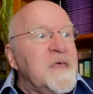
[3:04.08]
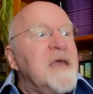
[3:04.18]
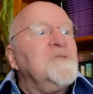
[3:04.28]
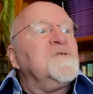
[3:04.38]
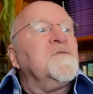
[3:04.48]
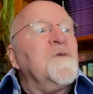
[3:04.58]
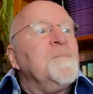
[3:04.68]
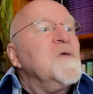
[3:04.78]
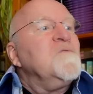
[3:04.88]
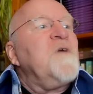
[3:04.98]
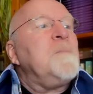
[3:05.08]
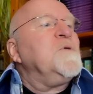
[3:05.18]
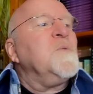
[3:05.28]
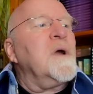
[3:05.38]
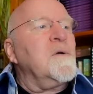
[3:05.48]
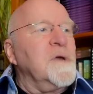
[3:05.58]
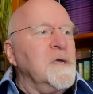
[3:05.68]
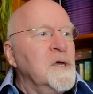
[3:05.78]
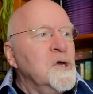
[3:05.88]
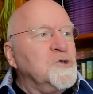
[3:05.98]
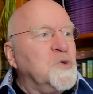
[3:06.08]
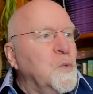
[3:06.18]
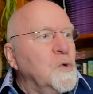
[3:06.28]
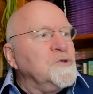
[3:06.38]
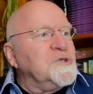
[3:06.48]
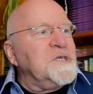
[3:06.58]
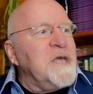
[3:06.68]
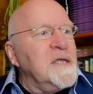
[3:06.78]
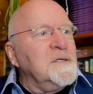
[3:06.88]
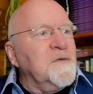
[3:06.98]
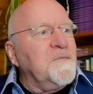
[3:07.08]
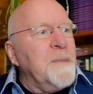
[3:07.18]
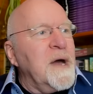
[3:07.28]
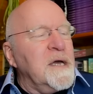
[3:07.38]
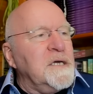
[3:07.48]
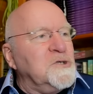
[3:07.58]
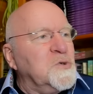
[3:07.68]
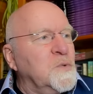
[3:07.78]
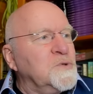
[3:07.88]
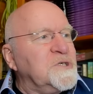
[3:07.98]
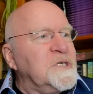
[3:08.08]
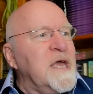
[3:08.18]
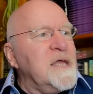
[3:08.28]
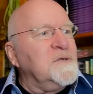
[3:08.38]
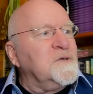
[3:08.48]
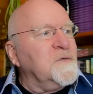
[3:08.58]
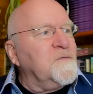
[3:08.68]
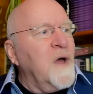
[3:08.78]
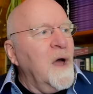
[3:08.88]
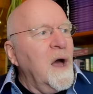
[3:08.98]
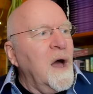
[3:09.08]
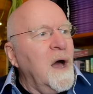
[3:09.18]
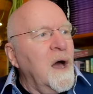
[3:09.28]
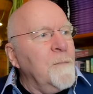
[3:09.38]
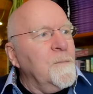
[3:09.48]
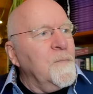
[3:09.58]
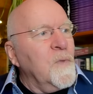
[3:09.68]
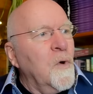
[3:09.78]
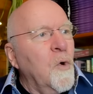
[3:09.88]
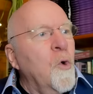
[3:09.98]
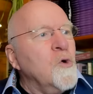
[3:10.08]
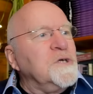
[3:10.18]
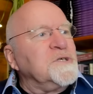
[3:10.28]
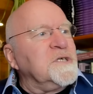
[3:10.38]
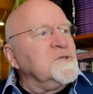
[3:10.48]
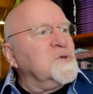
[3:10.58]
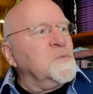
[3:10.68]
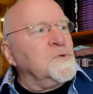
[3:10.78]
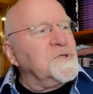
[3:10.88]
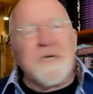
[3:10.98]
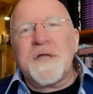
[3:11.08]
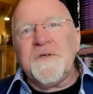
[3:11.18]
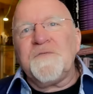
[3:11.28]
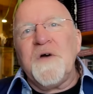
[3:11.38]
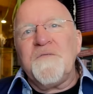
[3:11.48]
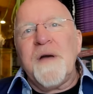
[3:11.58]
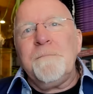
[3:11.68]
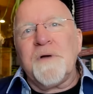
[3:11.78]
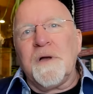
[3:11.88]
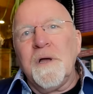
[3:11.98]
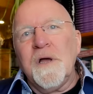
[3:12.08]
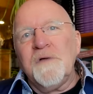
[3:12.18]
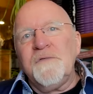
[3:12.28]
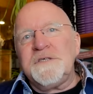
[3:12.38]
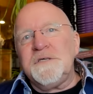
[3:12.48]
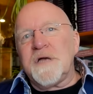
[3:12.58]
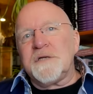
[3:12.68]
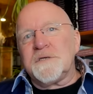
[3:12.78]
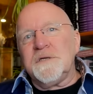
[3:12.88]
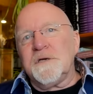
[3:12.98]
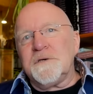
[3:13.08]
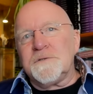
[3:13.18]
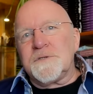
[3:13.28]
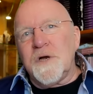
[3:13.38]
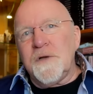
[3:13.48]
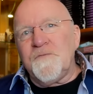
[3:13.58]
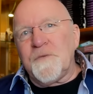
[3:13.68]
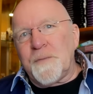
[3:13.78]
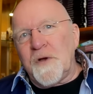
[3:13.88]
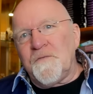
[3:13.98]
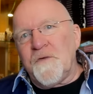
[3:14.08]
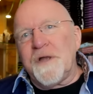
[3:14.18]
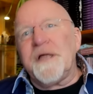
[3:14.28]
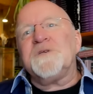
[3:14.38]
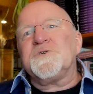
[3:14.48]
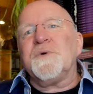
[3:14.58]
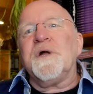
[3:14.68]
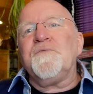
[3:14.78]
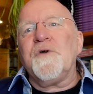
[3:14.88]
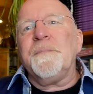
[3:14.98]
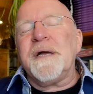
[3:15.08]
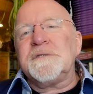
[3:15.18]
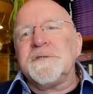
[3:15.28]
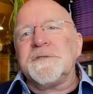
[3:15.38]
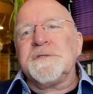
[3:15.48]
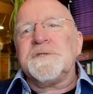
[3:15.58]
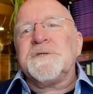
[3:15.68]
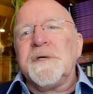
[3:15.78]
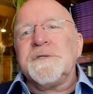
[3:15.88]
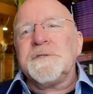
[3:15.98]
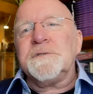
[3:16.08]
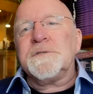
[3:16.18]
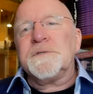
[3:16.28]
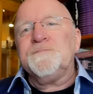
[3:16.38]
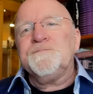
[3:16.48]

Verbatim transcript: the end of February, towards the end of May, towards the end of um, August and towards the end of November, this is actually a good time for both financial and romantic situations.